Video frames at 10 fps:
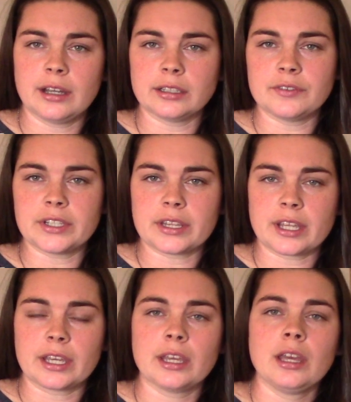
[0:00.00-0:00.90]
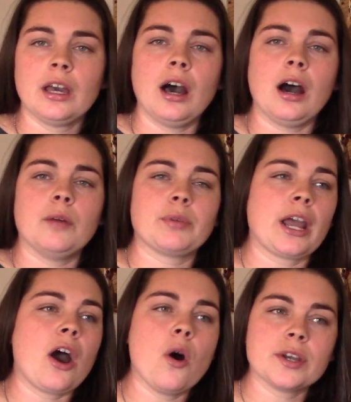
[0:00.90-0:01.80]
living thing. But
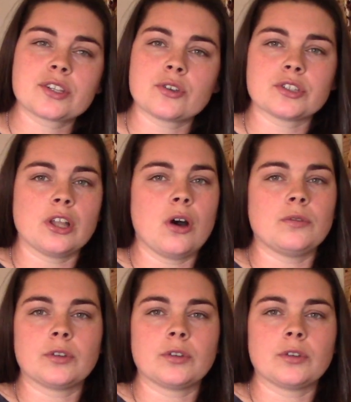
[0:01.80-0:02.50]
I always go slow